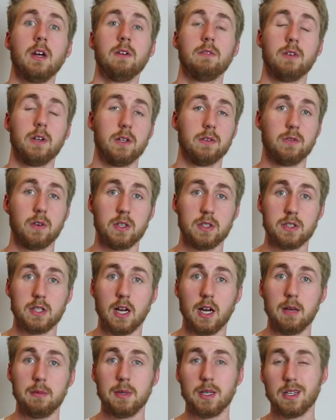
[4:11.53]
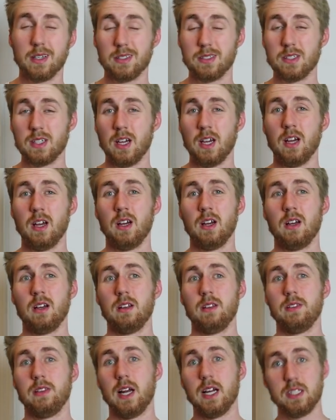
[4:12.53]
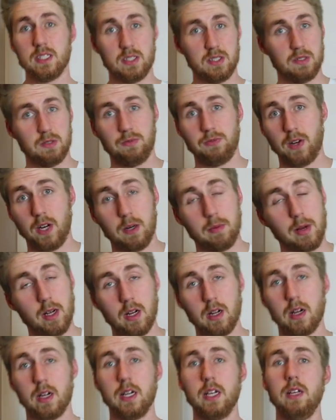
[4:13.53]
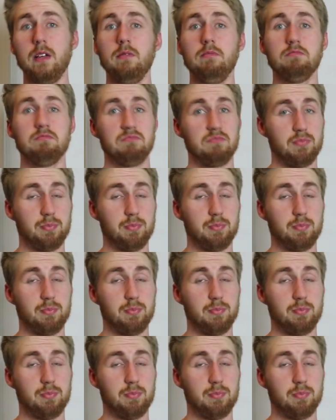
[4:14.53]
for your first time because that's a fair amount of honey.